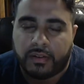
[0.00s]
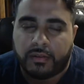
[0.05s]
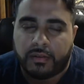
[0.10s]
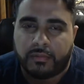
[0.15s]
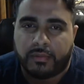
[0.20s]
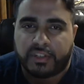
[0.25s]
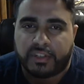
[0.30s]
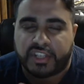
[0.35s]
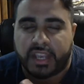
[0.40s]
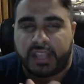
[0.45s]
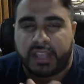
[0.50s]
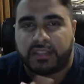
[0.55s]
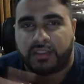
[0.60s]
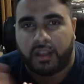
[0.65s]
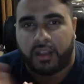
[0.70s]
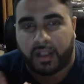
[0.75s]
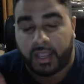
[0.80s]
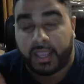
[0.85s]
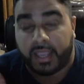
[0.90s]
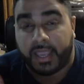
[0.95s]
which has,
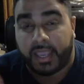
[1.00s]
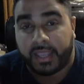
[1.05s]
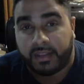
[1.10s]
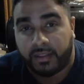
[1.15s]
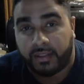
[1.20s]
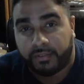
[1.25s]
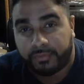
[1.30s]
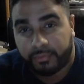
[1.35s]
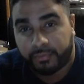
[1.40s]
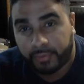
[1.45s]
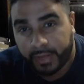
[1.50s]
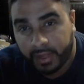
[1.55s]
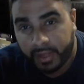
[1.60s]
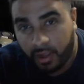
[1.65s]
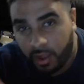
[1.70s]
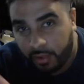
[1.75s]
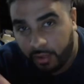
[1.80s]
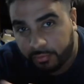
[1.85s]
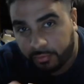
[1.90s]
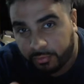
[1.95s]
again, a free
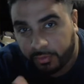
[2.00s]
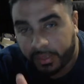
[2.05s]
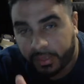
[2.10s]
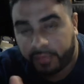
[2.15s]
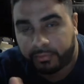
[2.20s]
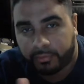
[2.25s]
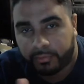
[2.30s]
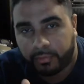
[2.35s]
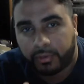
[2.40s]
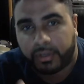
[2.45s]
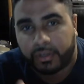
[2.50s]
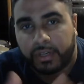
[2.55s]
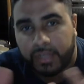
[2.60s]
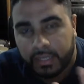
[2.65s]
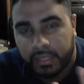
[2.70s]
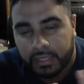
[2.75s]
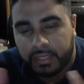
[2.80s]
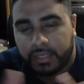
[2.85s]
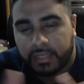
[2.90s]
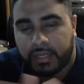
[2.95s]
offering for
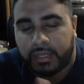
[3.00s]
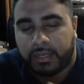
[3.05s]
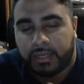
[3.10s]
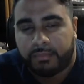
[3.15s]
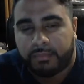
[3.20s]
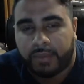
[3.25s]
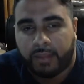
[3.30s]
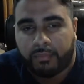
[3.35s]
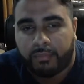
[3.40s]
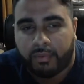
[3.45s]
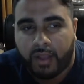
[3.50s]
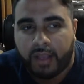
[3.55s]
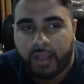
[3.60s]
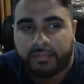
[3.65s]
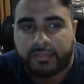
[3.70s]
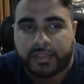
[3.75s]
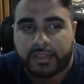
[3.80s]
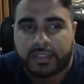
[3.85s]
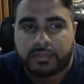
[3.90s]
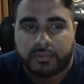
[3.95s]

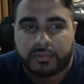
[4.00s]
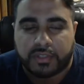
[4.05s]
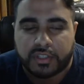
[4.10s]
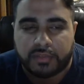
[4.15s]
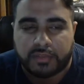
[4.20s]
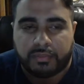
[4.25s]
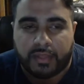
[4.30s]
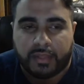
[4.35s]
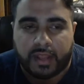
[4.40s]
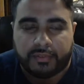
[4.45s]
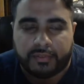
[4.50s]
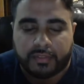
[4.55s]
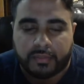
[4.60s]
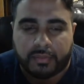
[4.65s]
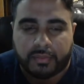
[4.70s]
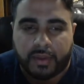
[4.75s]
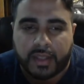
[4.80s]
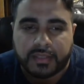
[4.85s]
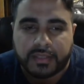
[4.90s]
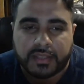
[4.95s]
nonprofits once you apply for the
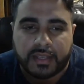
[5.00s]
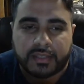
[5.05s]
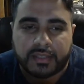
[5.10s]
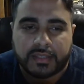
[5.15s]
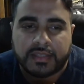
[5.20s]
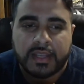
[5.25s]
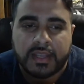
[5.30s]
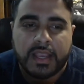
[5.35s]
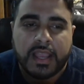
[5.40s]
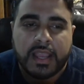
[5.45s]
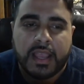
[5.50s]
process,